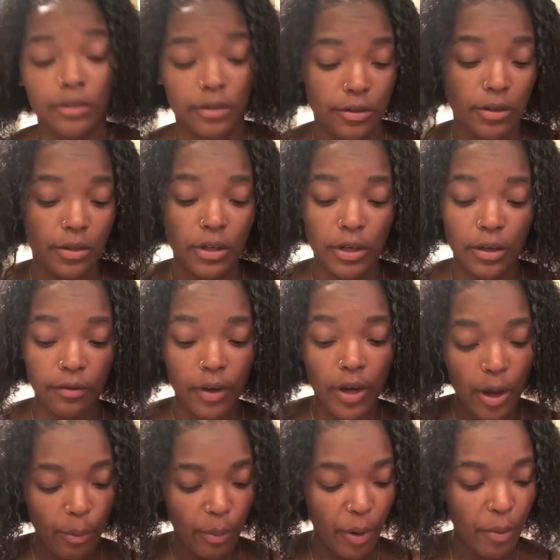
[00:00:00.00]
in her stuff.
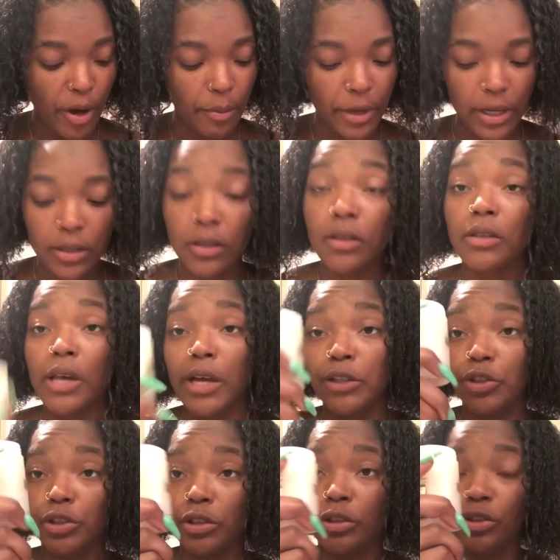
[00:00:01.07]
My mom has this
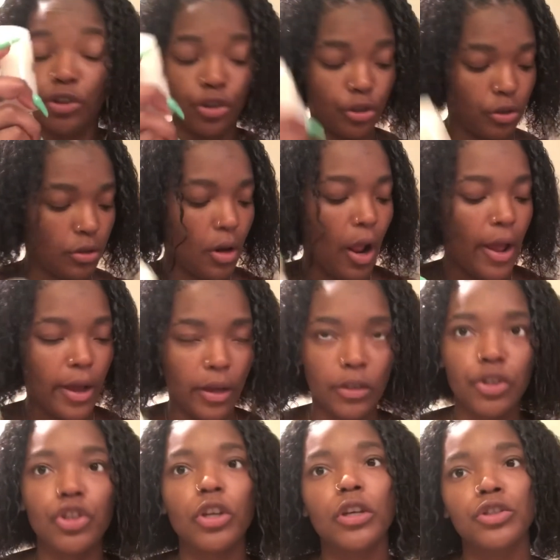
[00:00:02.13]
edge
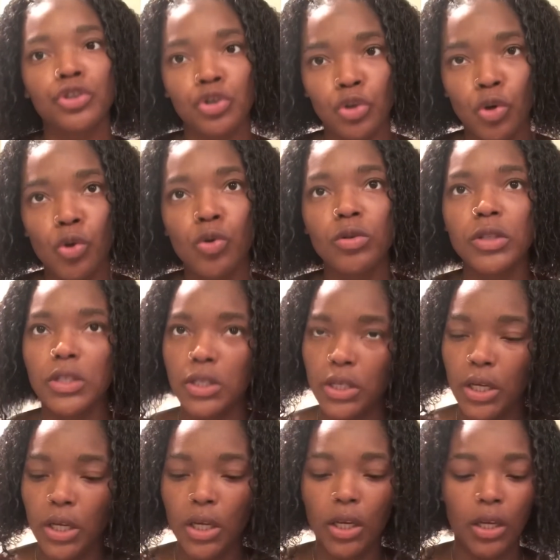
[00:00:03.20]
control
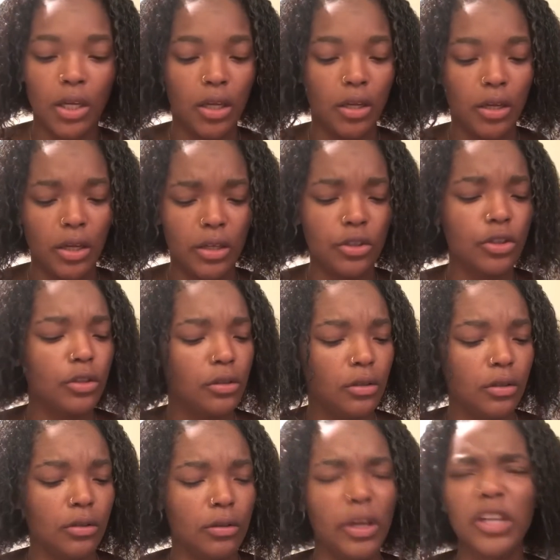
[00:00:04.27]
stick.
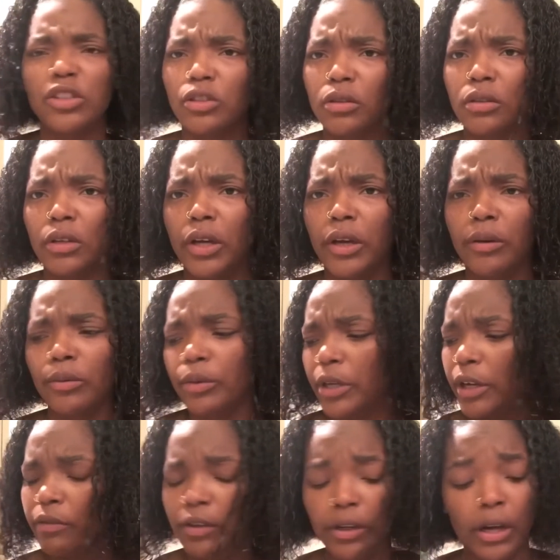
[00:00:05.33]
Yeah,
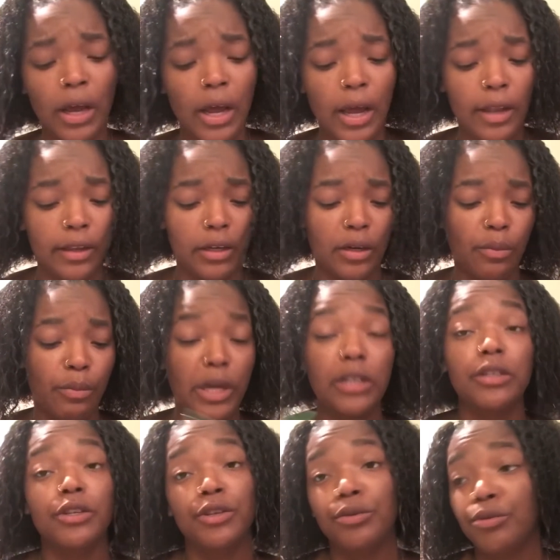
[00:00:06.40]
whatever. That I'm about
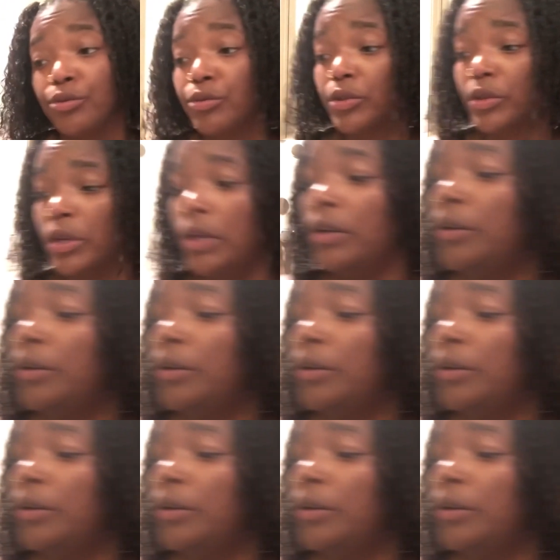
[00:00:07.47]
to use.